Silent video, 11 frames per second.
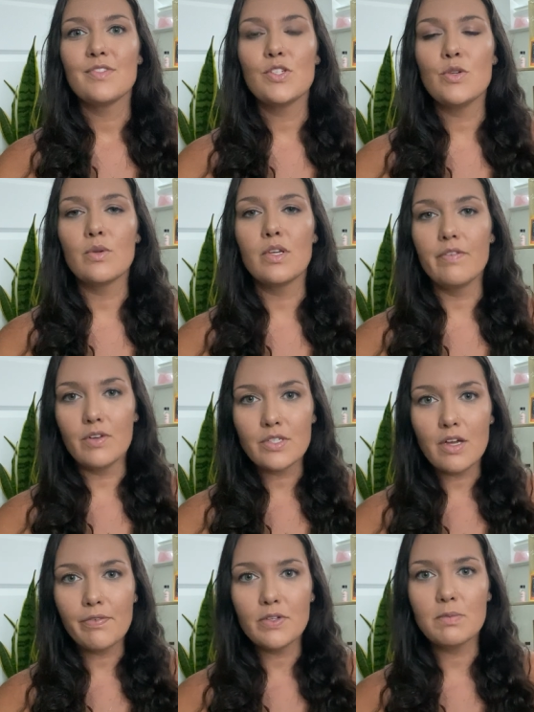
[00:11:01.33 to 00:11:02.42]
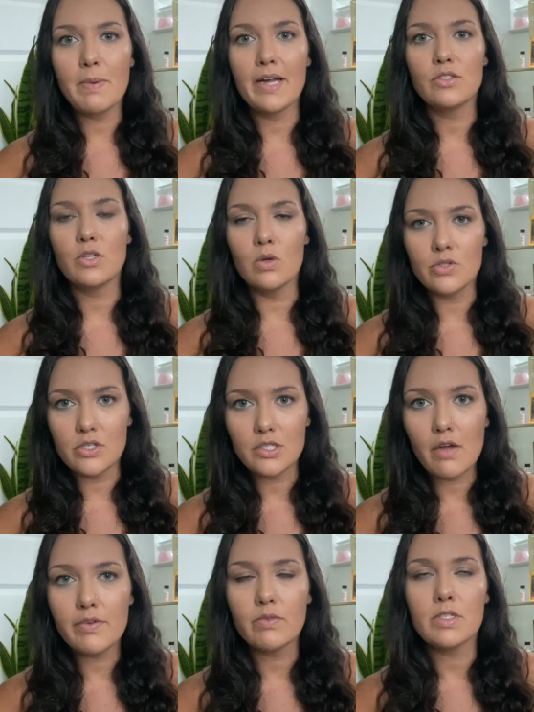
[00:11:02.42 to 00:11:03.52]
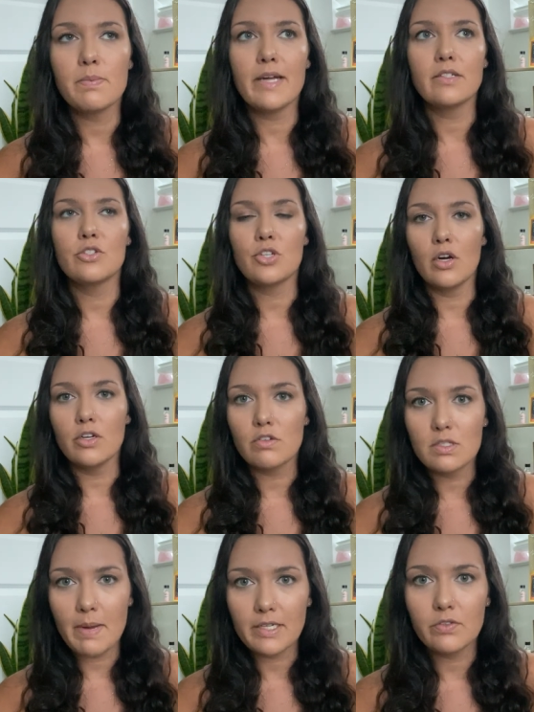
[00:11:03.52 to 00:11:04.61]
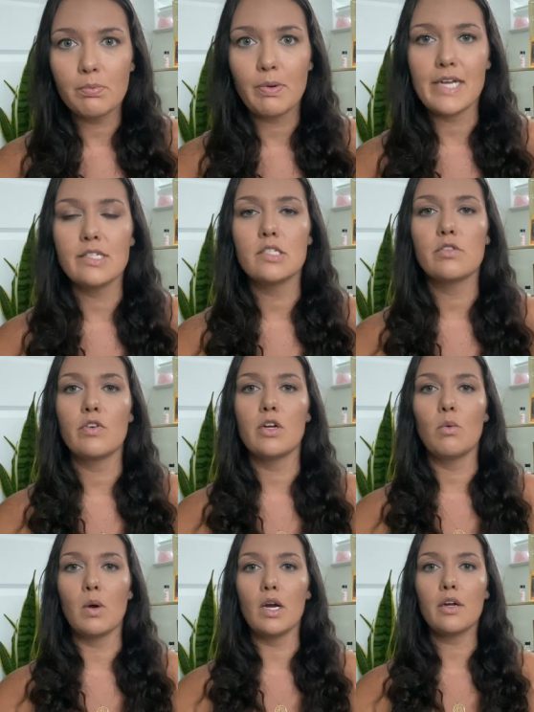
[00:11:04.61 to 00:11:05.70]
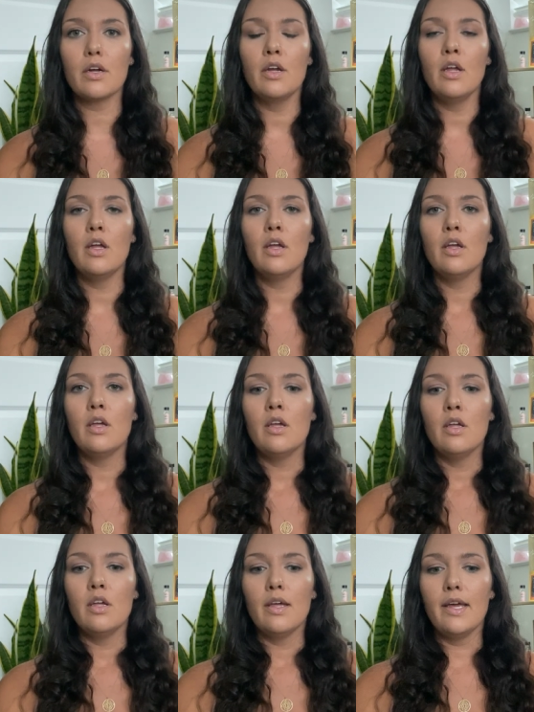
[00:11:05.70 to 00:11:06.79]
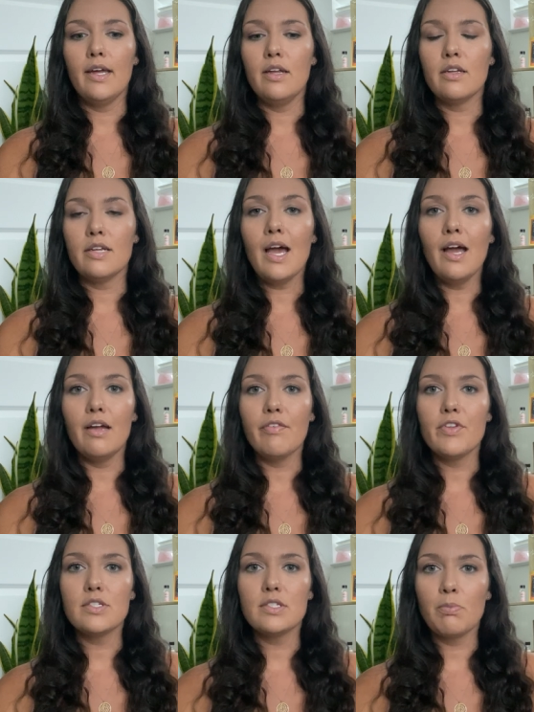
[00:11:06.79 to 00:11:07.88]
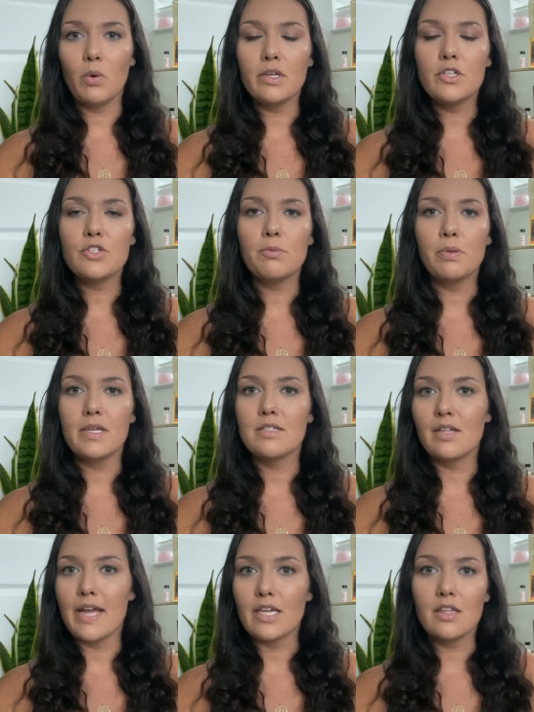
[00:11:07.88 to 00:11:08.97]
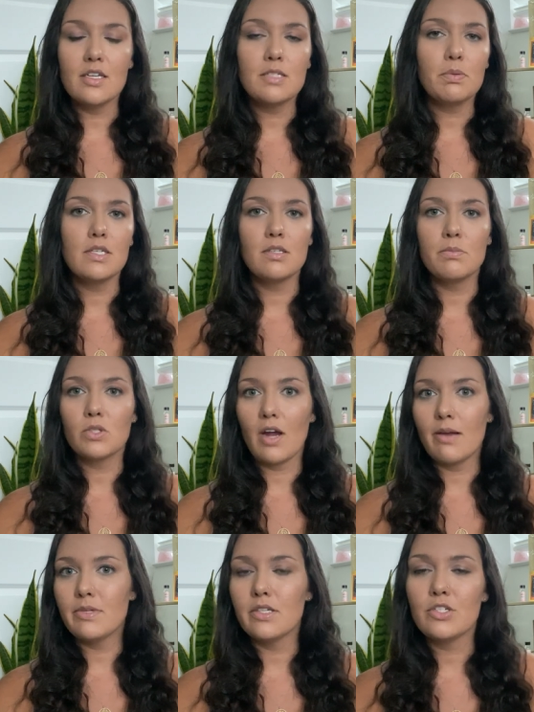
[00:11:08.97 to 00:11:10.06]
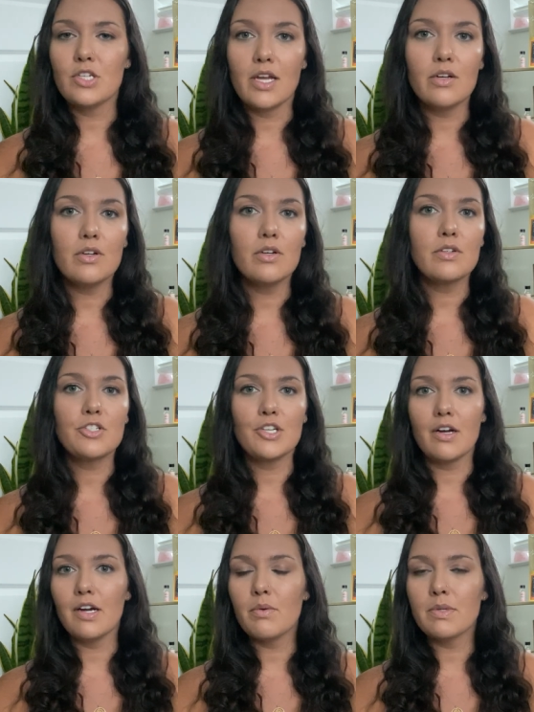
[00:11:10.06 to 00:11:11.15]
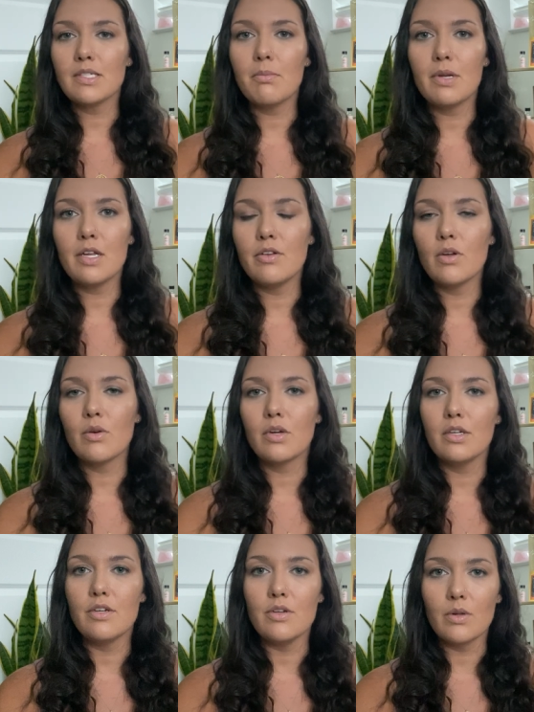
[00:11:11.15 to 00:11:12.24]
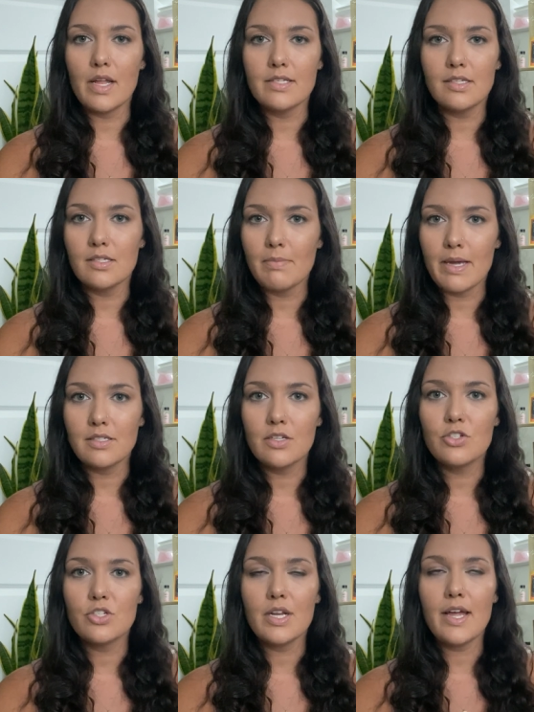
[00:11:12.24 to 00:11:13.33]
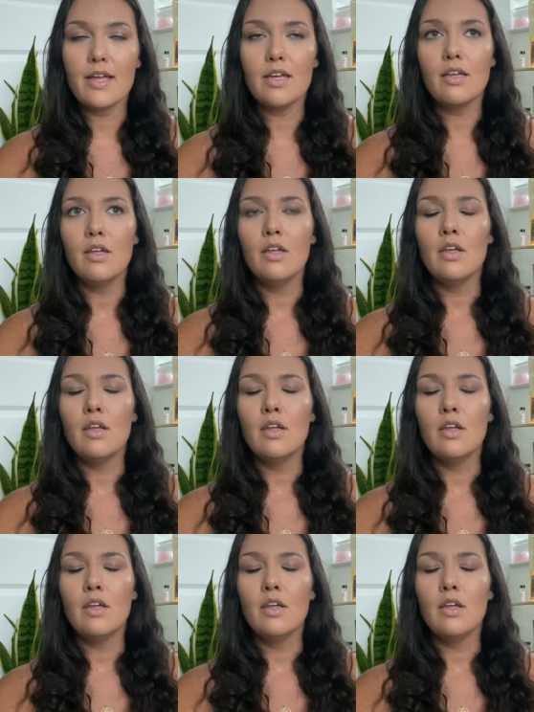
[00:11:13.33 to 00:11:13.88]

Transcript: to give yourself respect, to hold yourself in respect, to charge respectful prices for your work. And yeah, if this supported you, please like this, please subscribe to the channel, share it with somebody you know could utilize this message today.